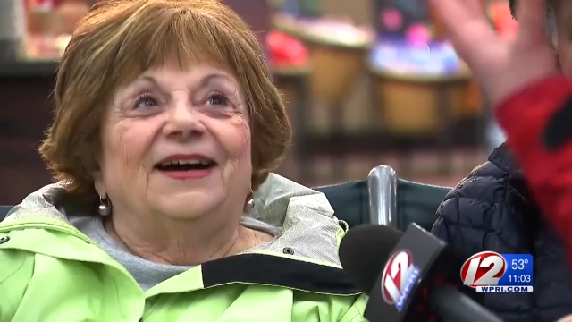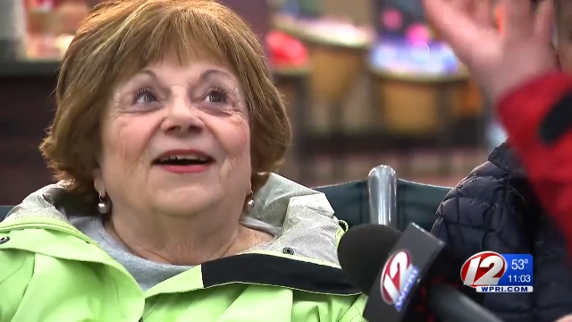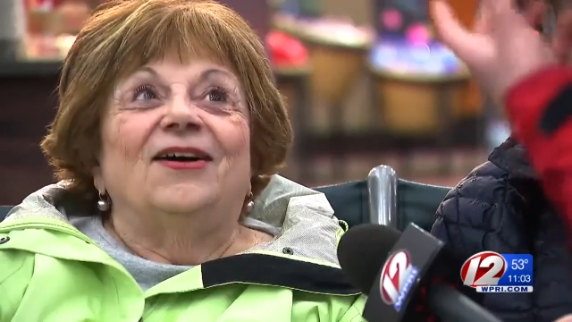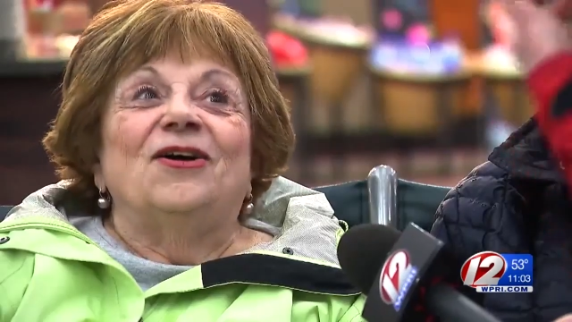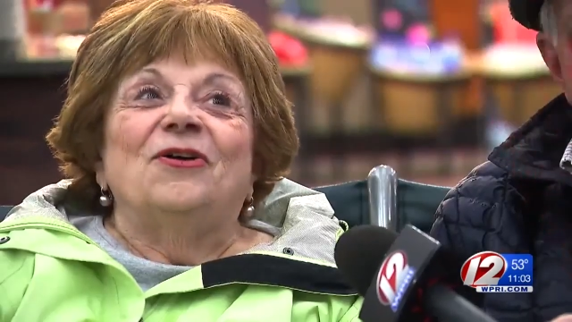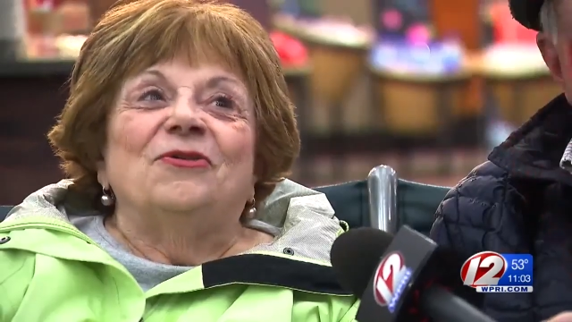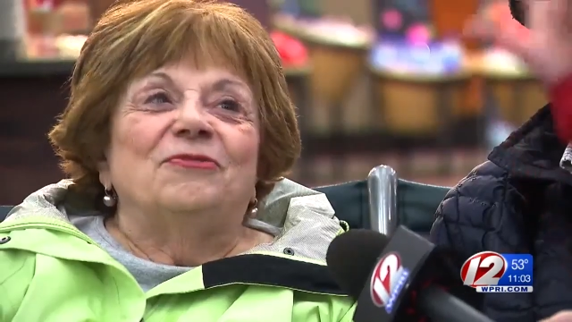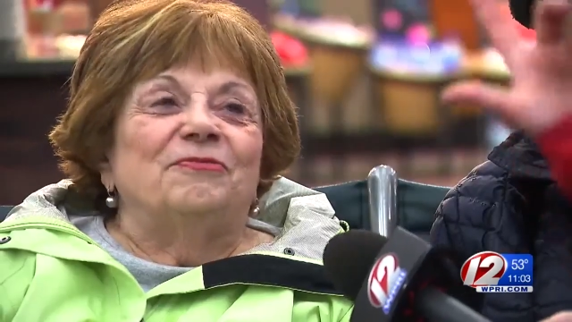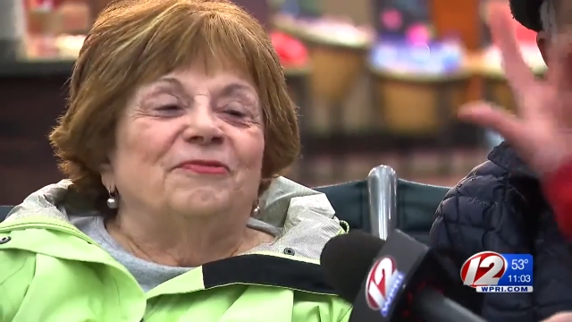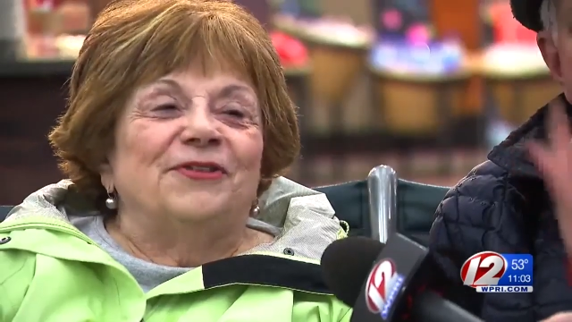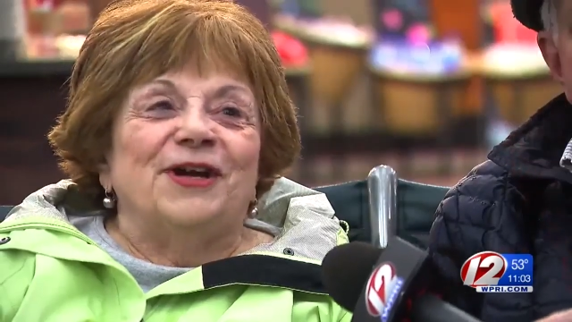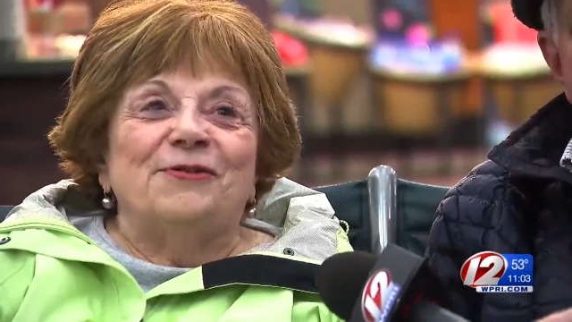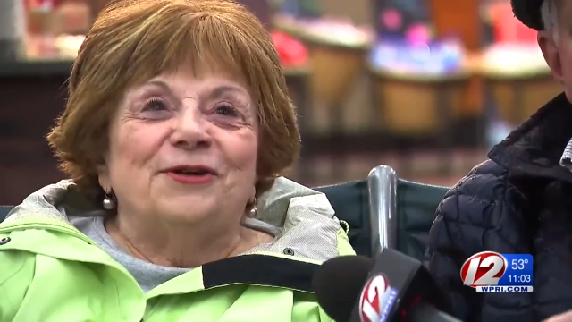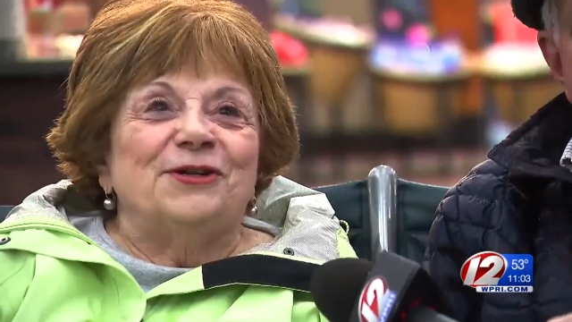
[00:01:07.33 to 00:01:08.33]
Oh,
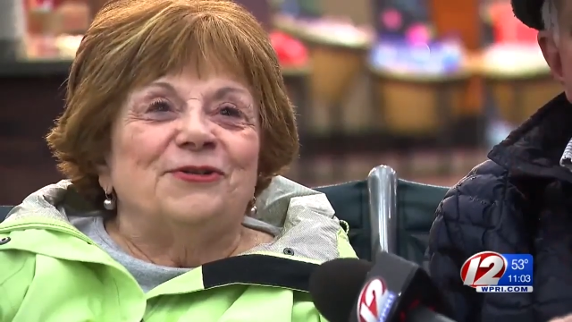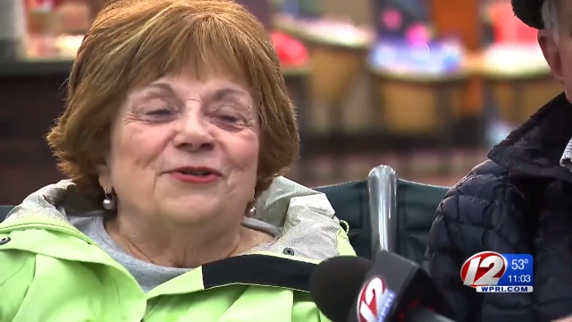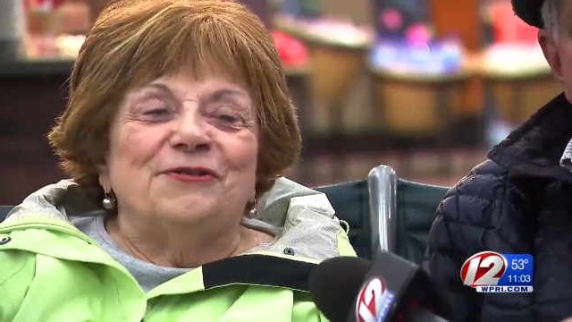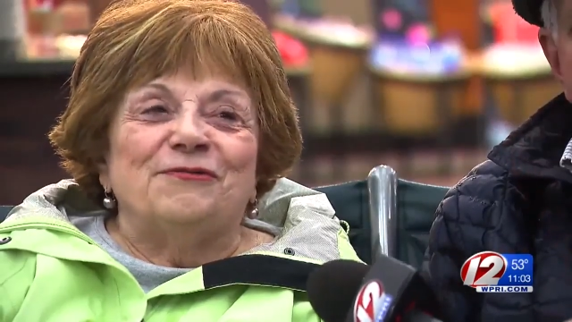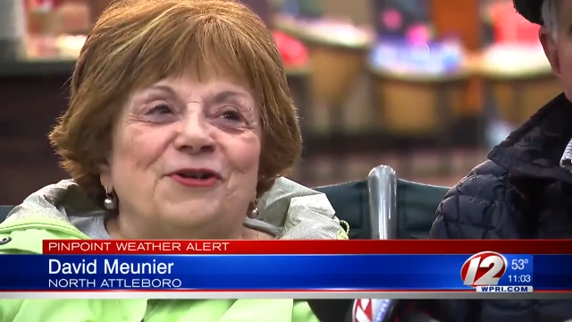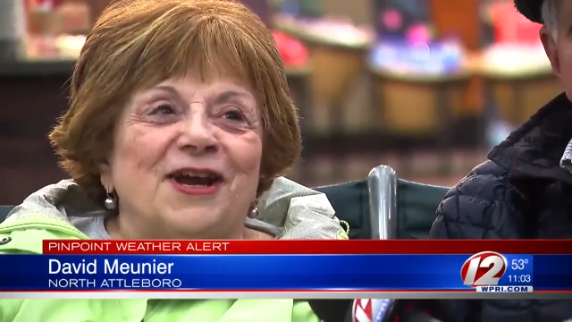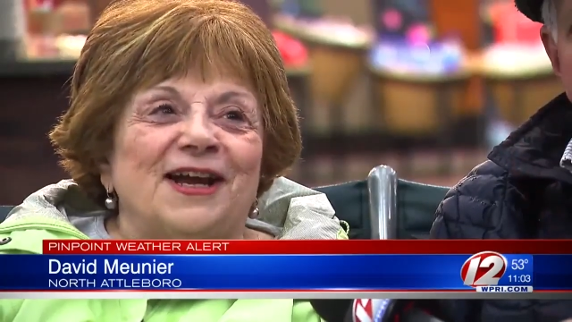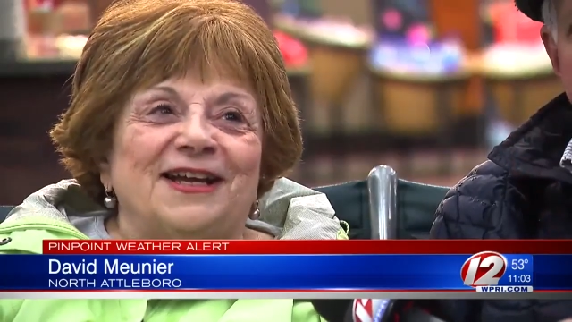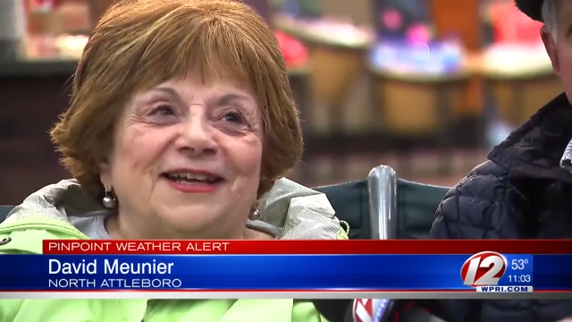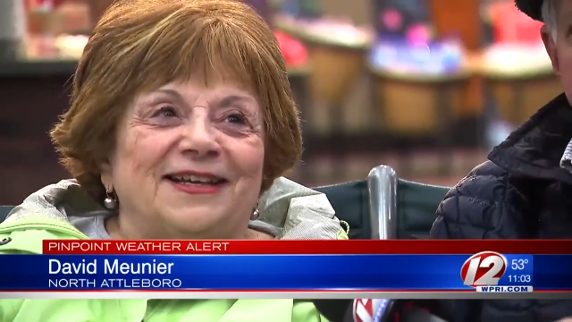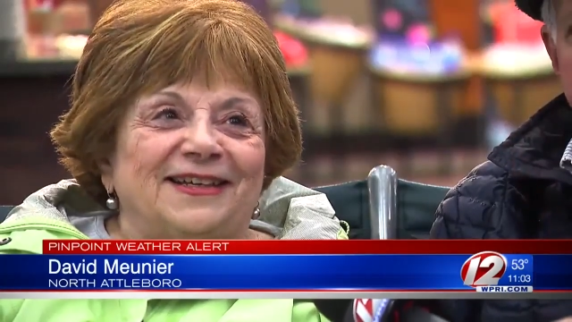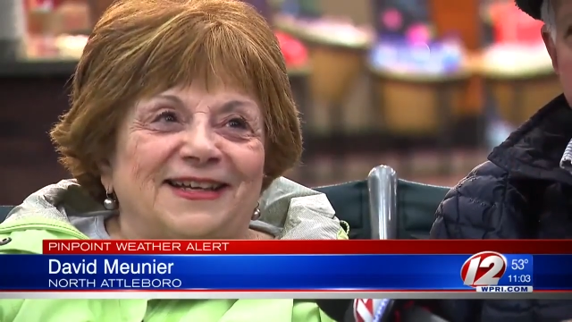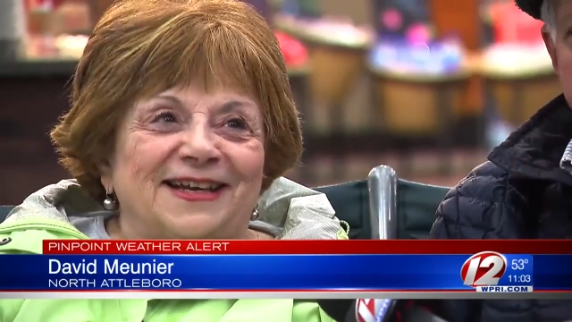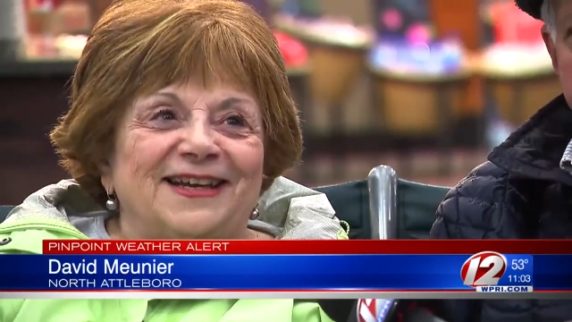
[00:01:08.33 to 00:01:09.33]
very nerve
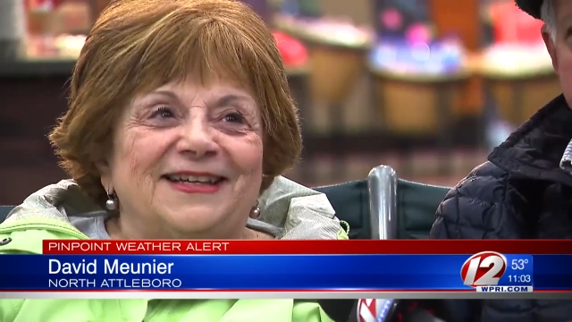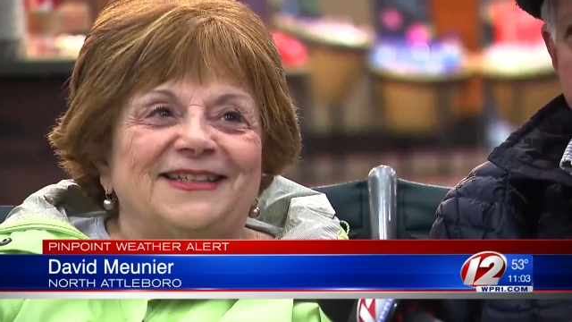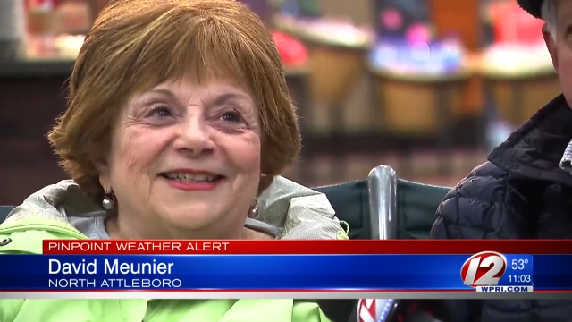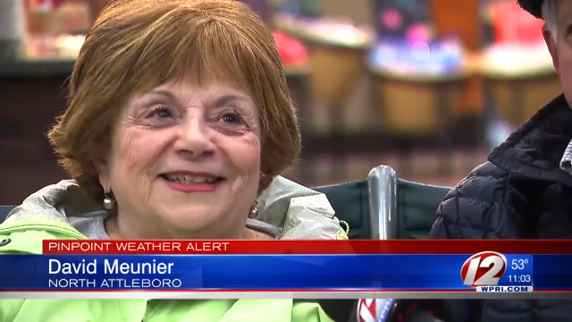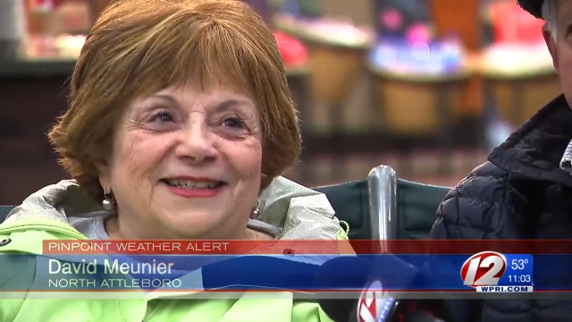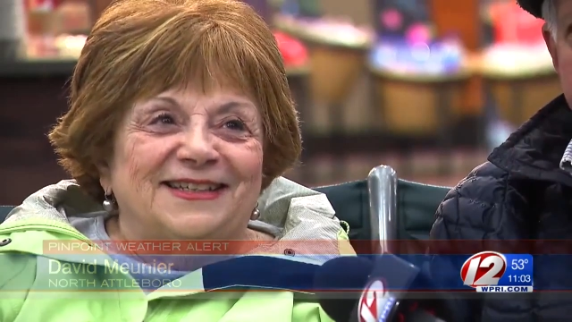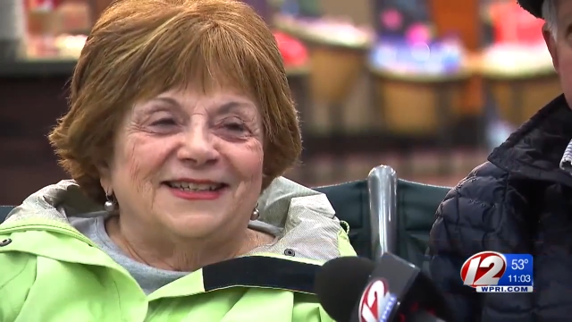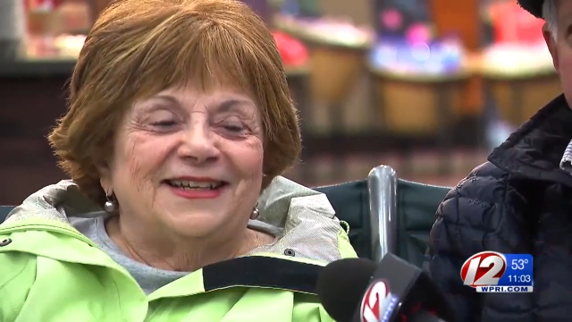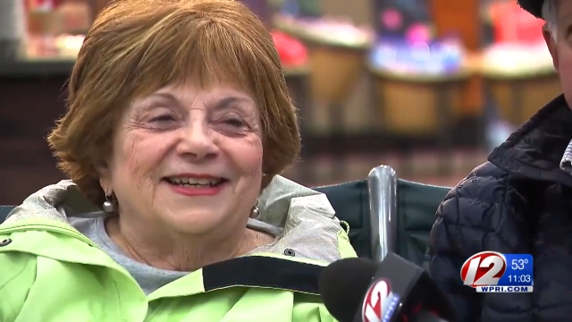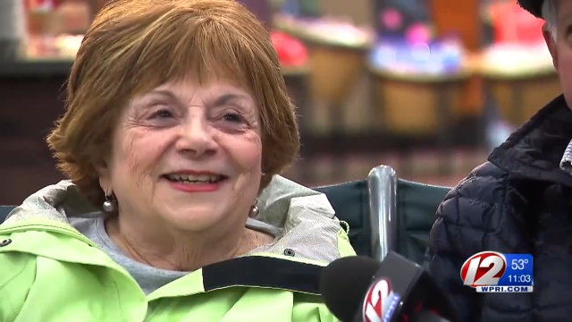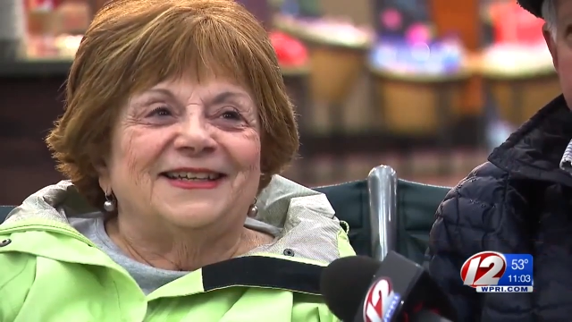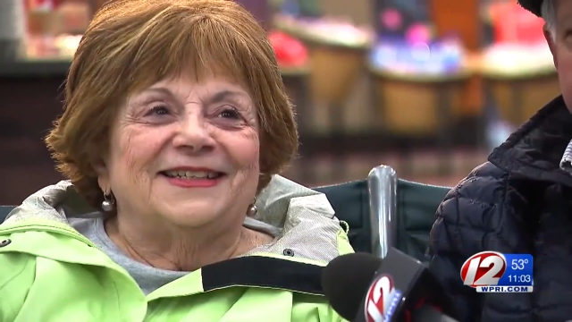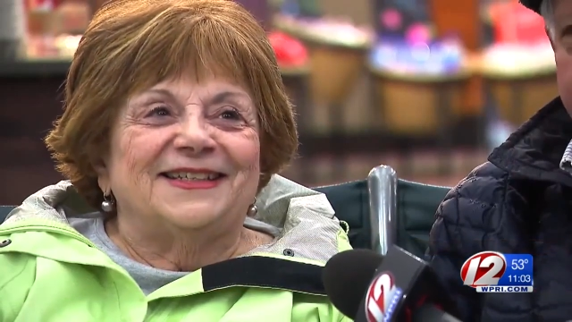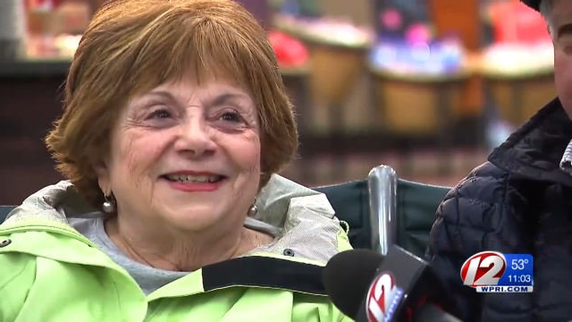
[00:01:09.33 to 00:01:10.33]
wracking. Yes,
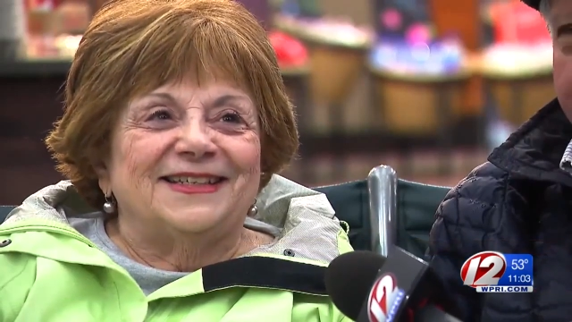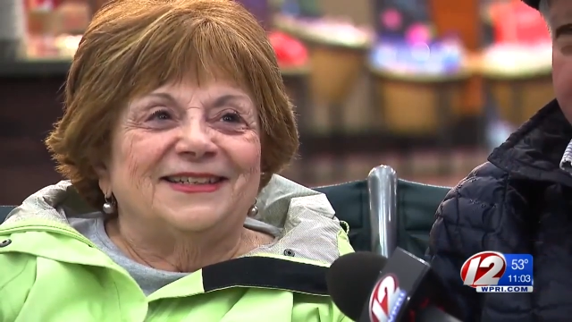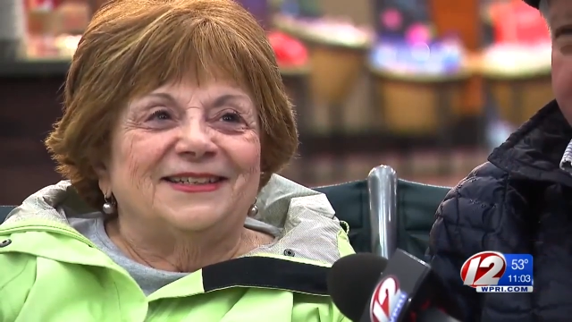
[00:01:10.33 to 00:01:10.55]
yes.